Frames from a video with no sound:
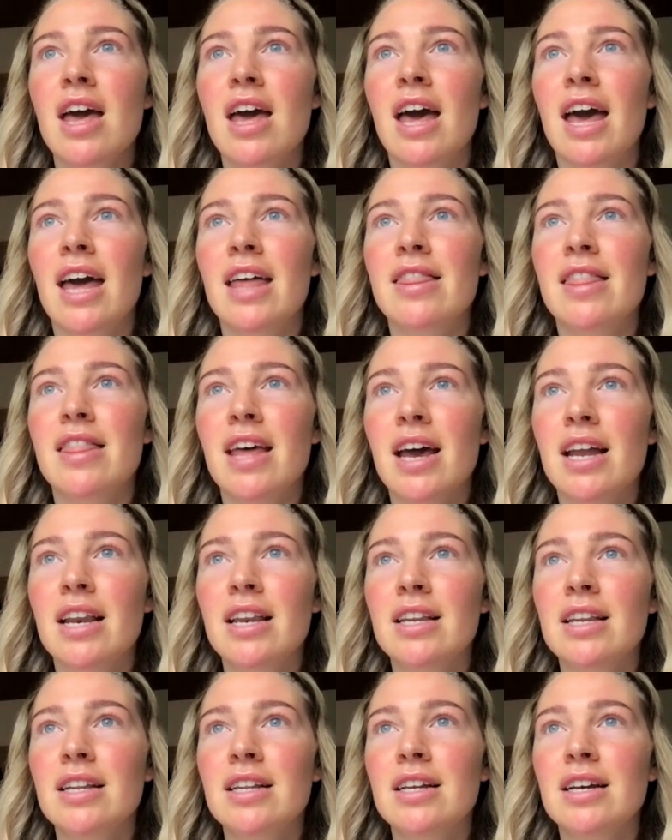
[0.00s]
And
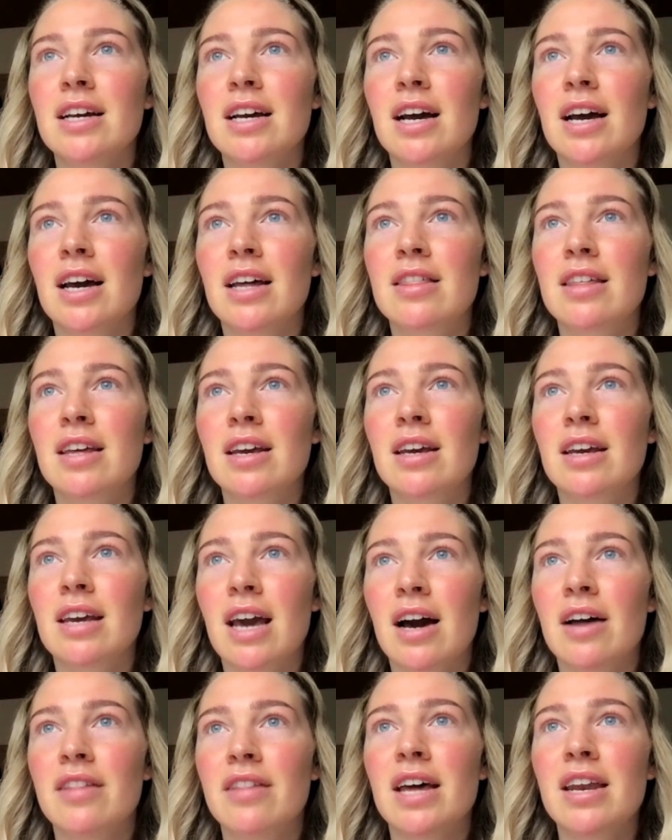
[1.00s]
then I think,
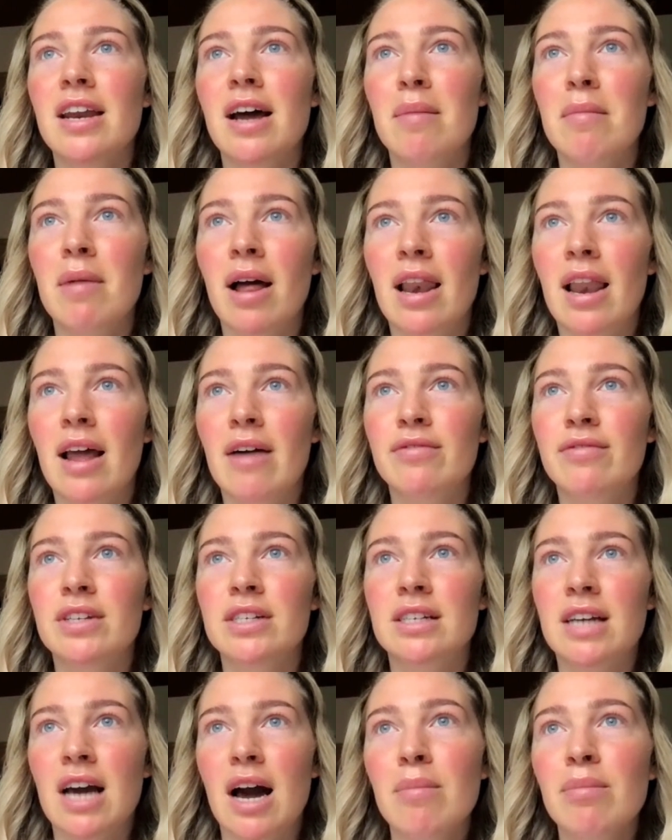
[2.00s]
yeah, and then I, I left
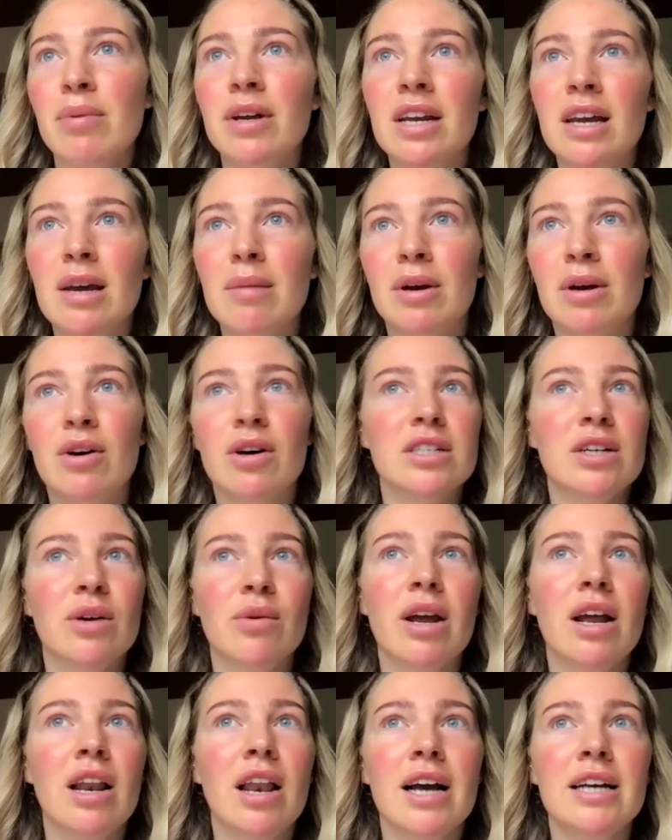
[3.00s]
this company because I
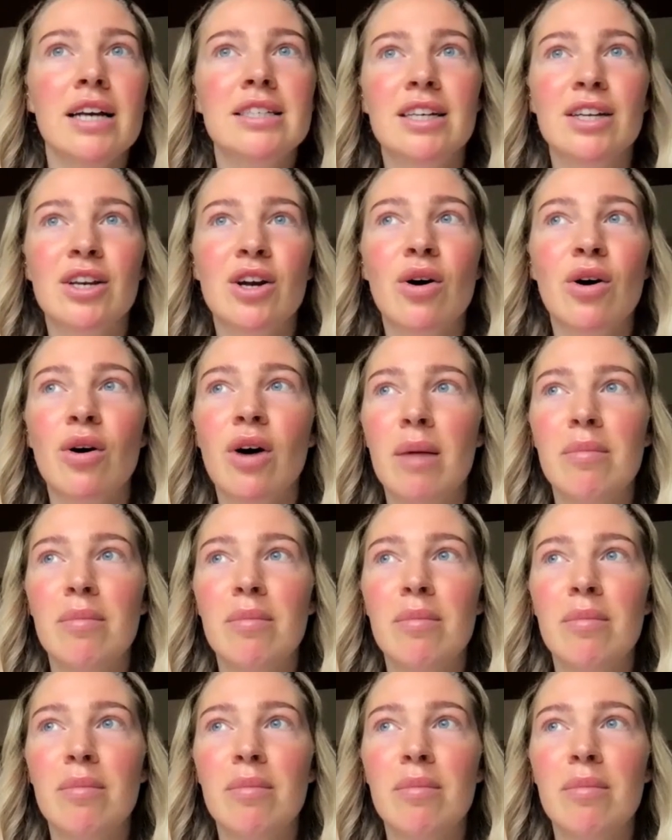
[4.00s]
realized, you know,